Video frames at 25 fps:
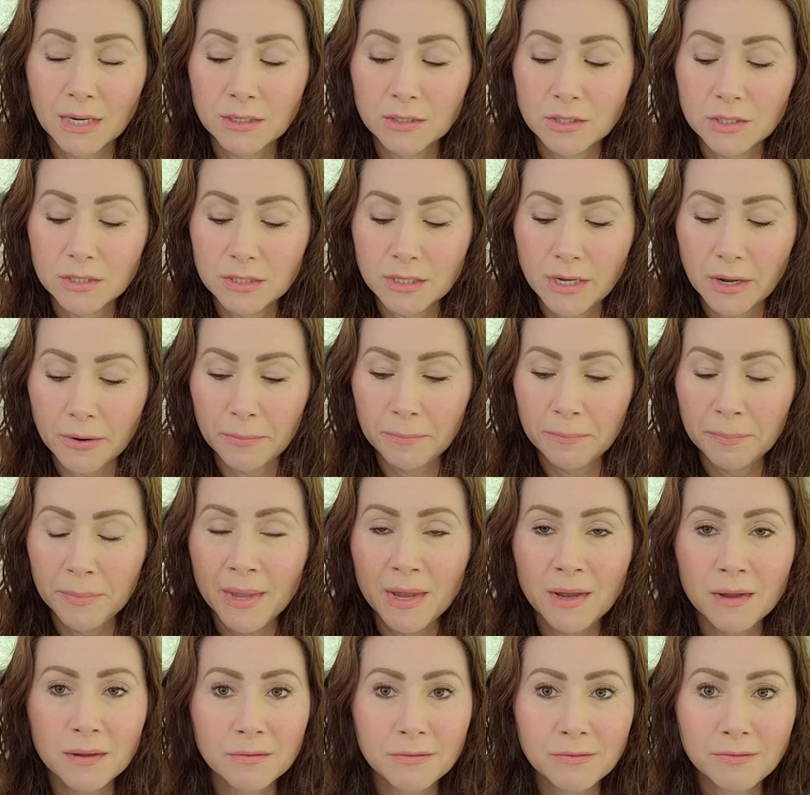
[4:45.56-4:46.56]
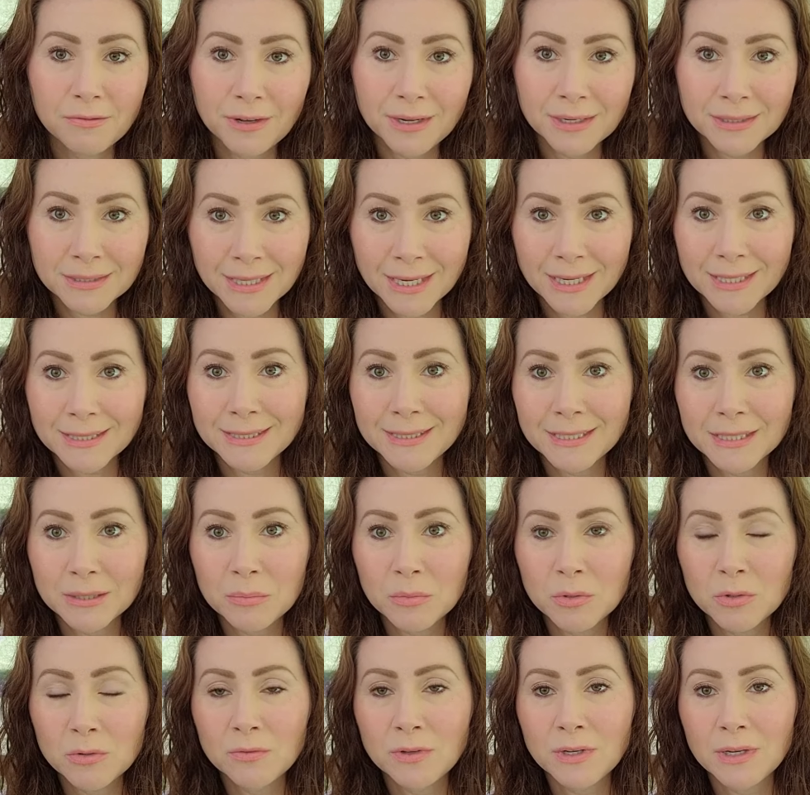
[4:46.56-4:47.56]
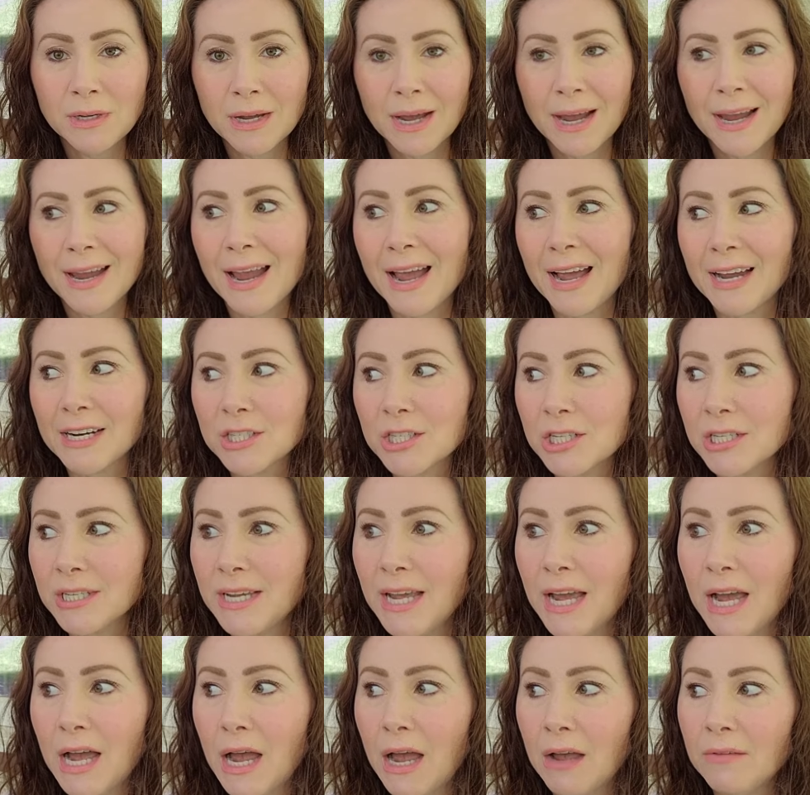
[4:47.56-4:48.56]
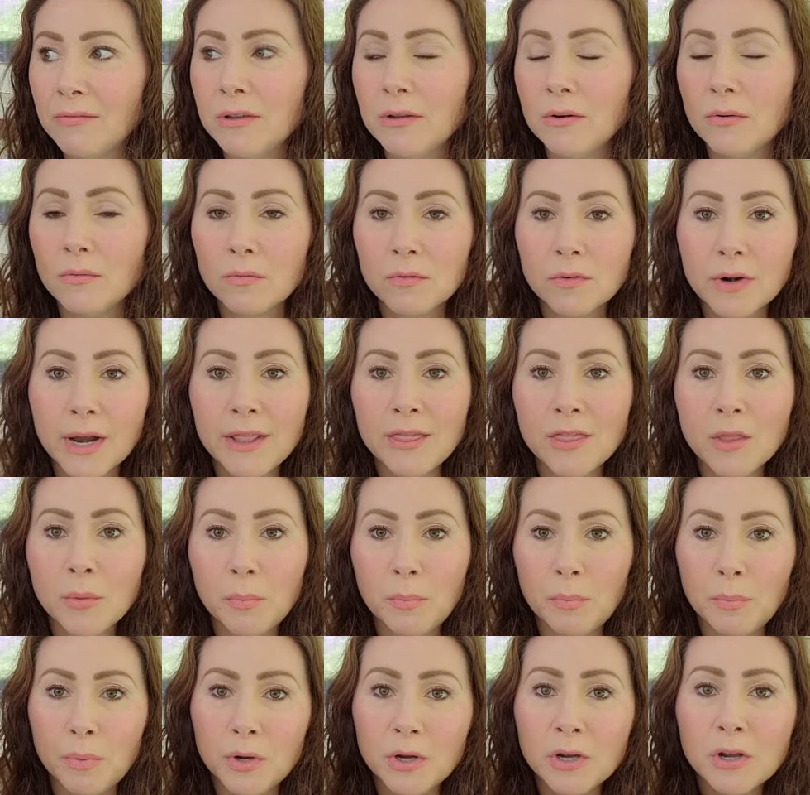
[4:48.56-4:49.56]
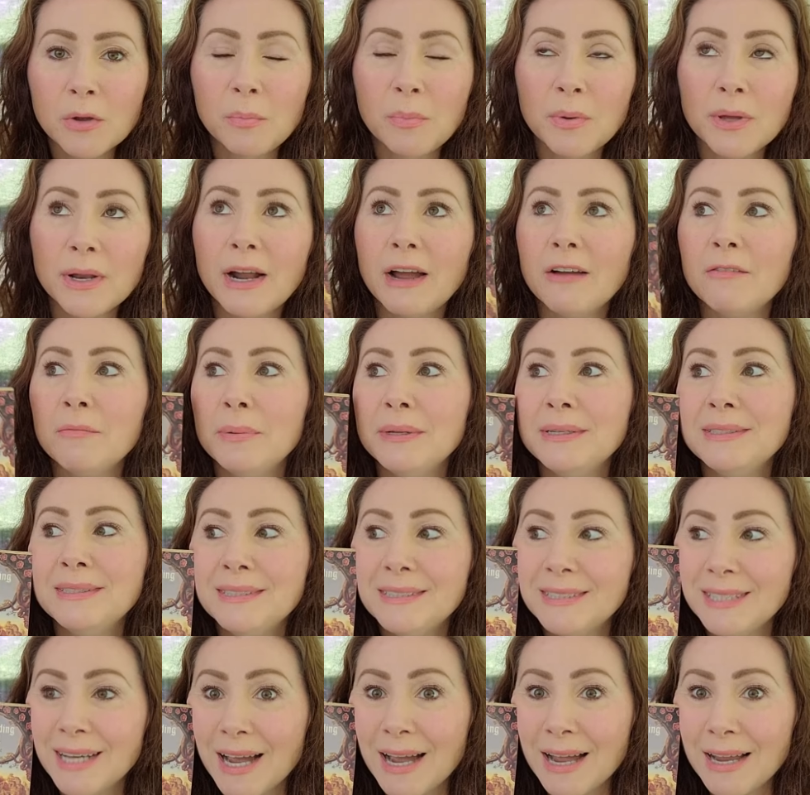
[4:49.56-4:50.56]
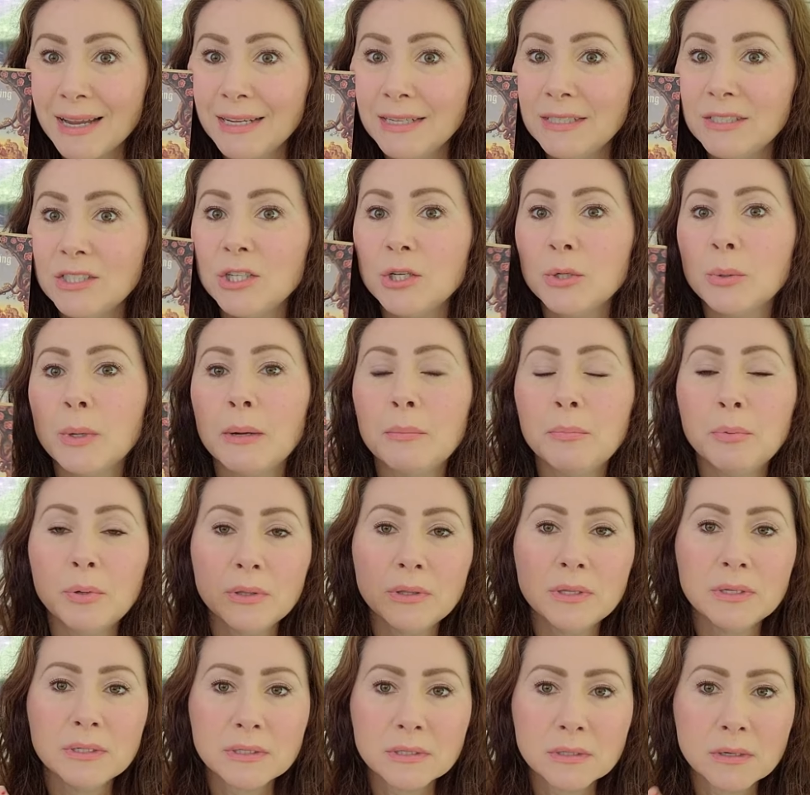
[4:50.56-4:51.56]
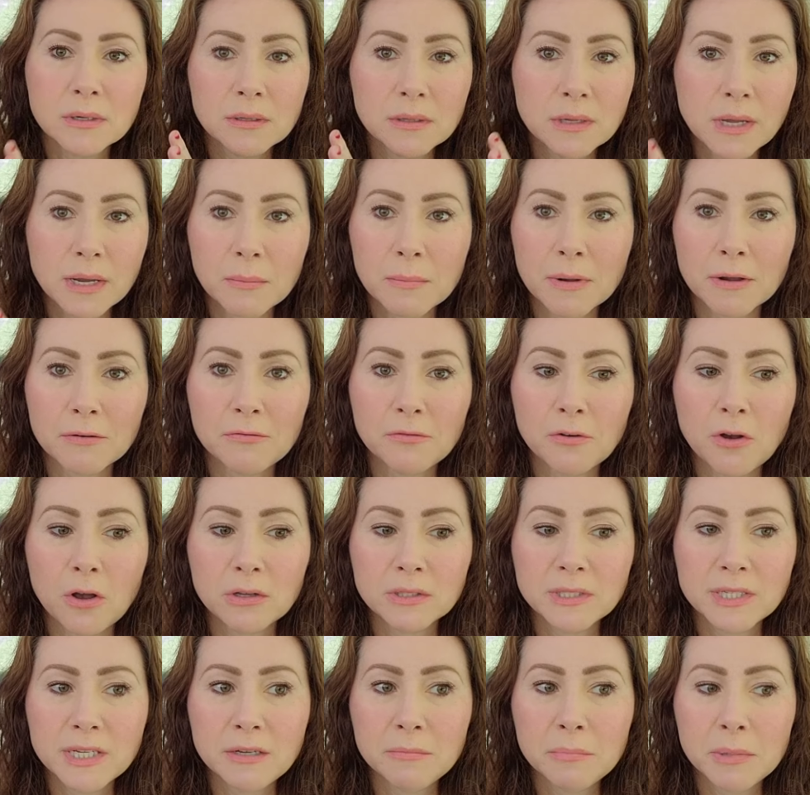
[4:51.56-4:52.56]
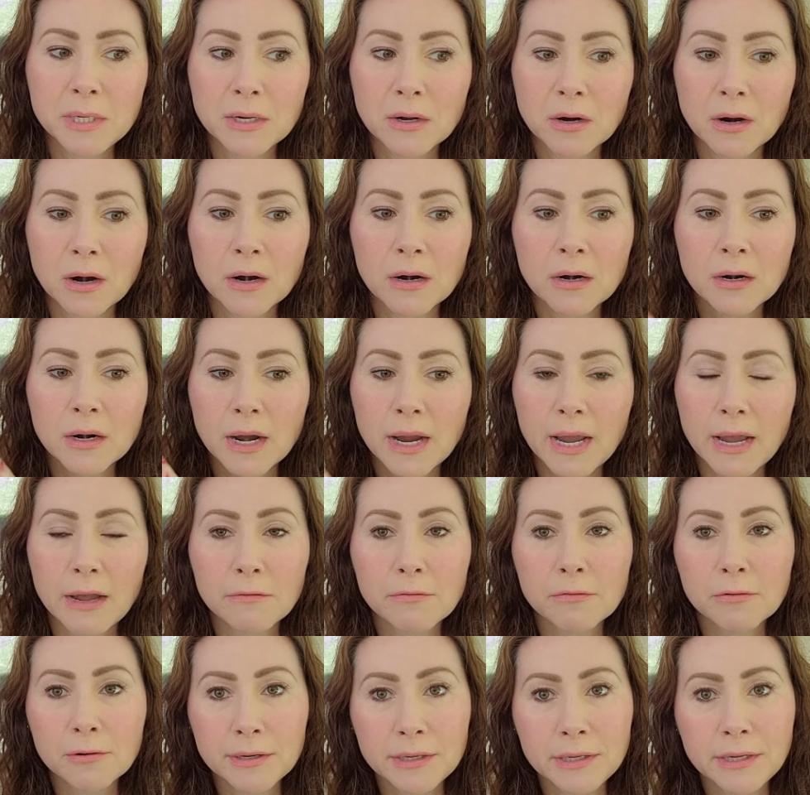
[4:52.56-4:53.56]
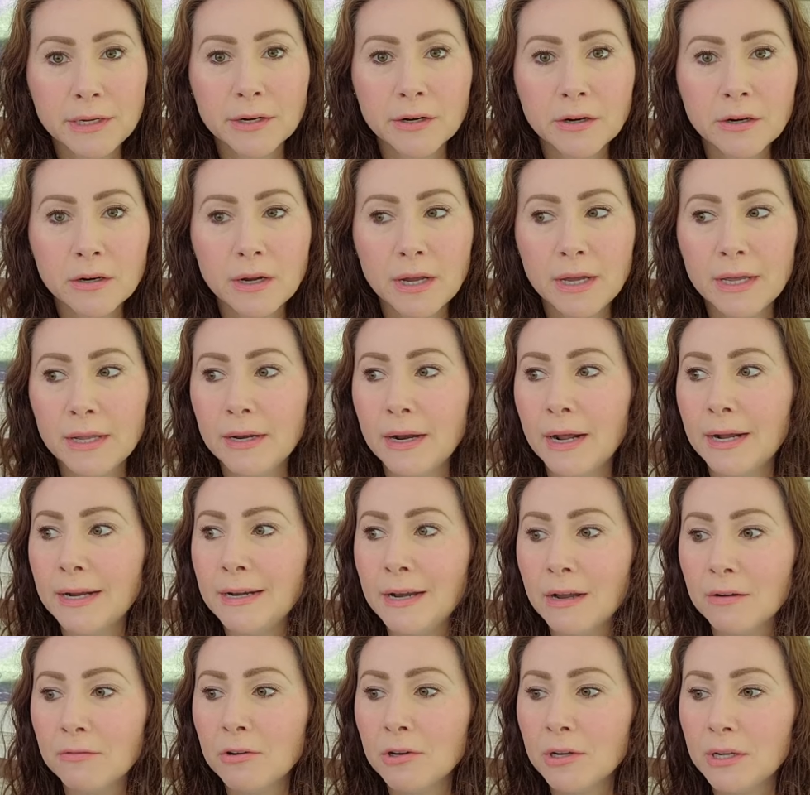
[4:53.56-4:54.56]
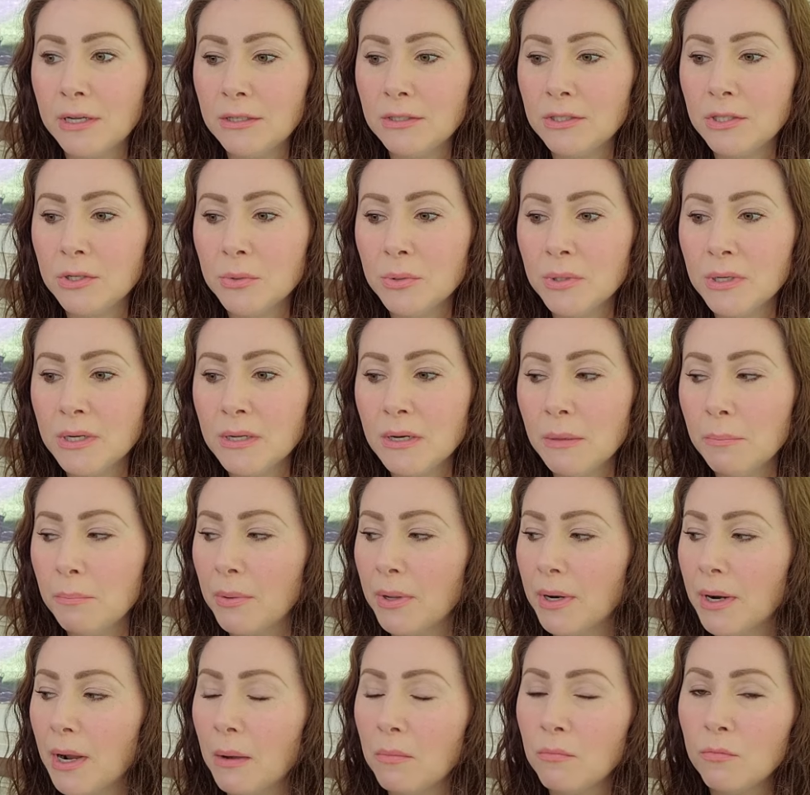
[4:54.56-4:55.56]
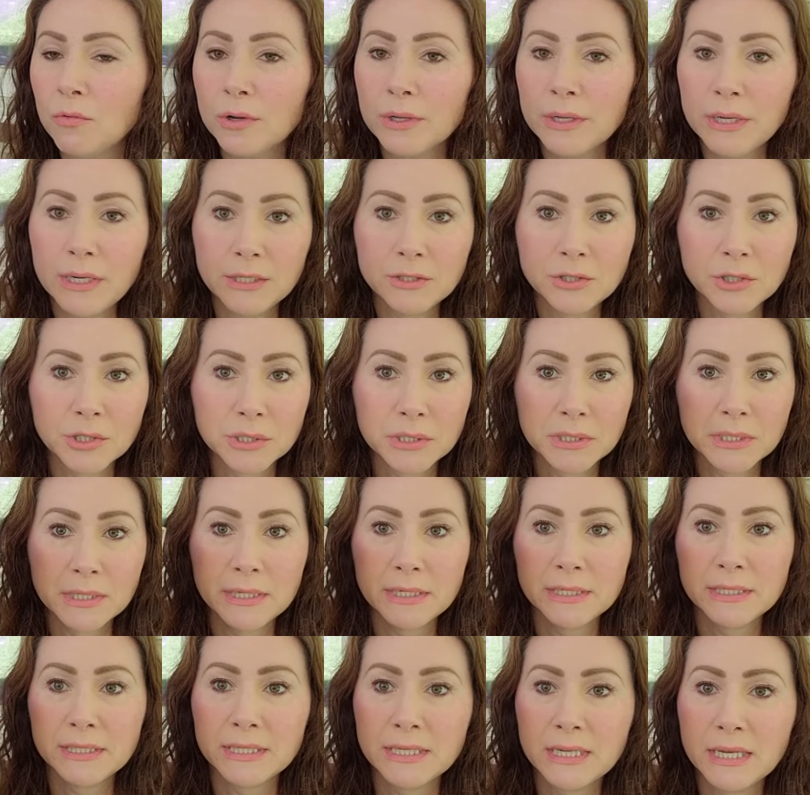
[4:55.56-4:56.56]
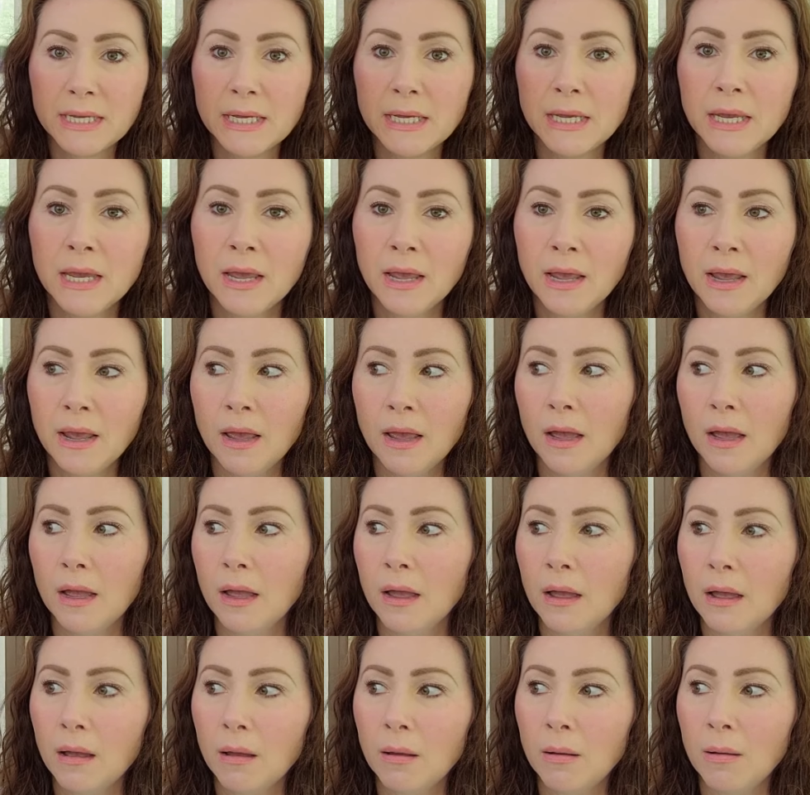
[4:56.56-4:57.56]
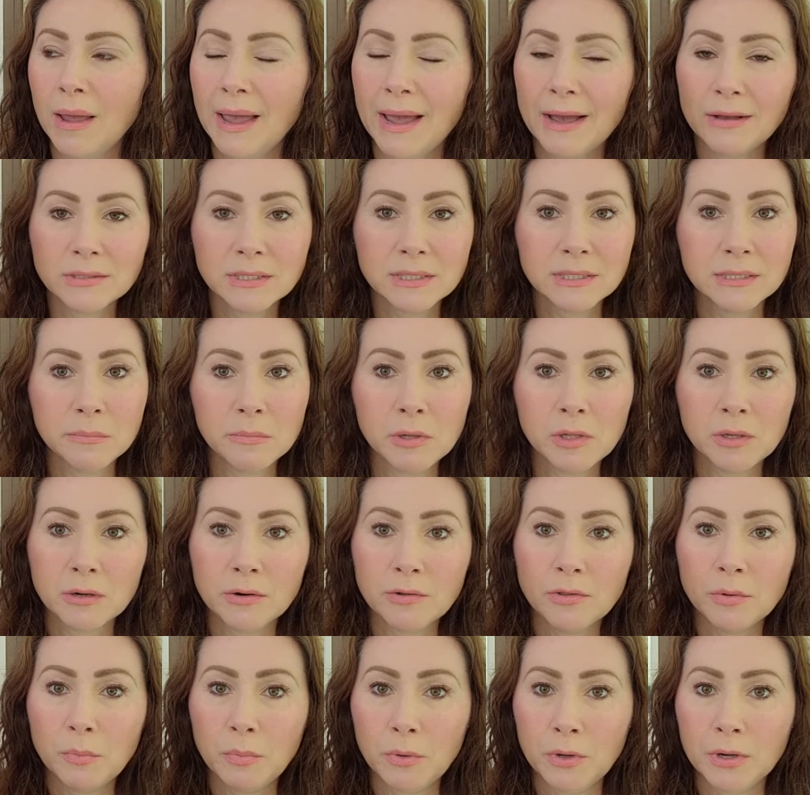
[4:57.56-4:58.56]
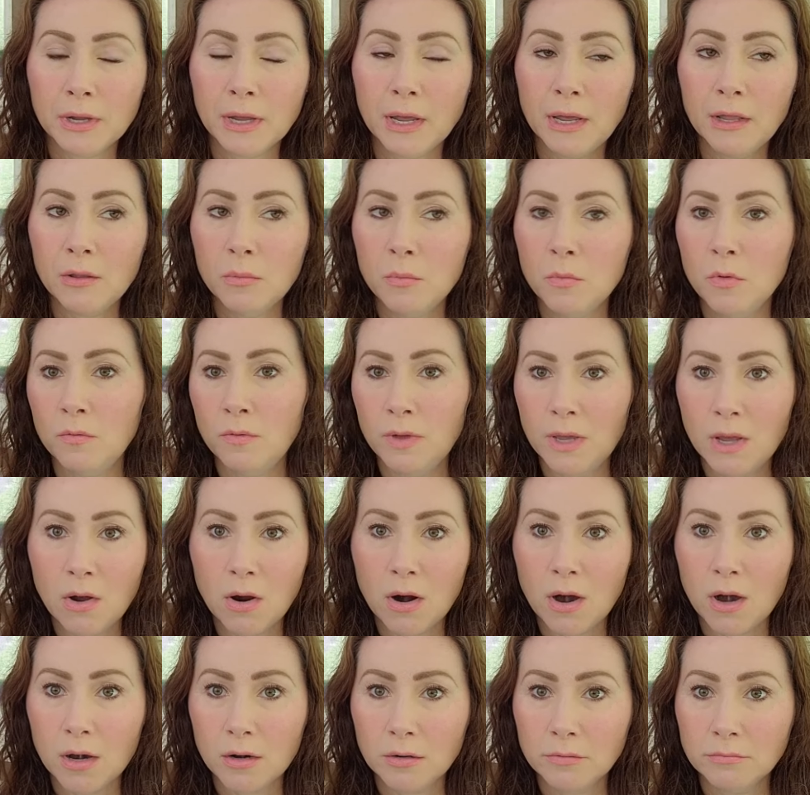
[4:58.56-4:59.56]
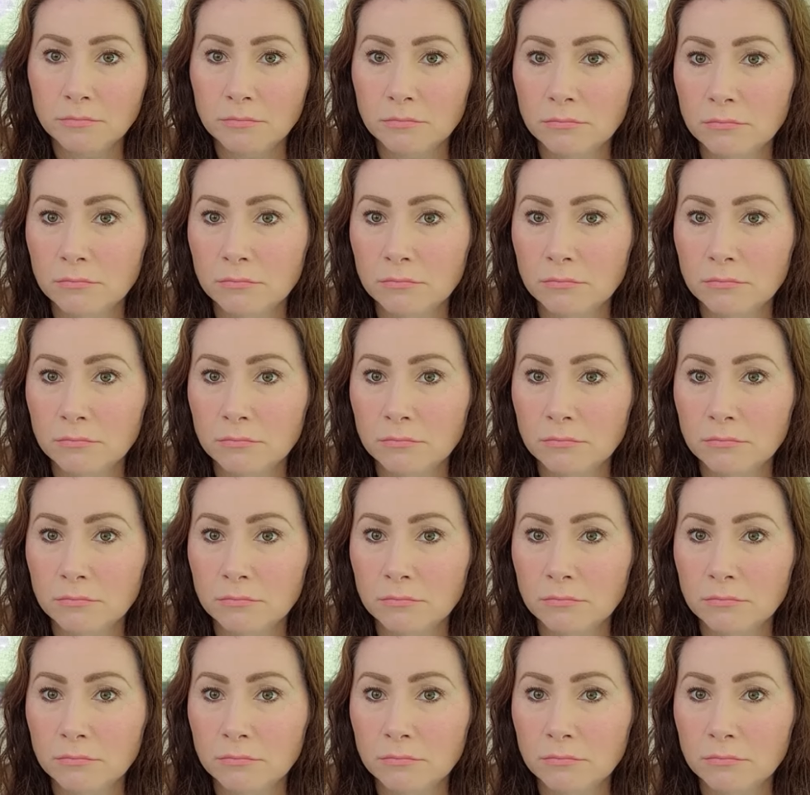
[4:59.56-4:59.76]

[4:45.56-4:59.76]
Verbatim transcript: So, Fantastic movie. I actually haven't read the book, but I've been dying to. I put this on like my fall TBR every year and I never get to it, but I'm really interested to see uh, how similar the book and the movie are.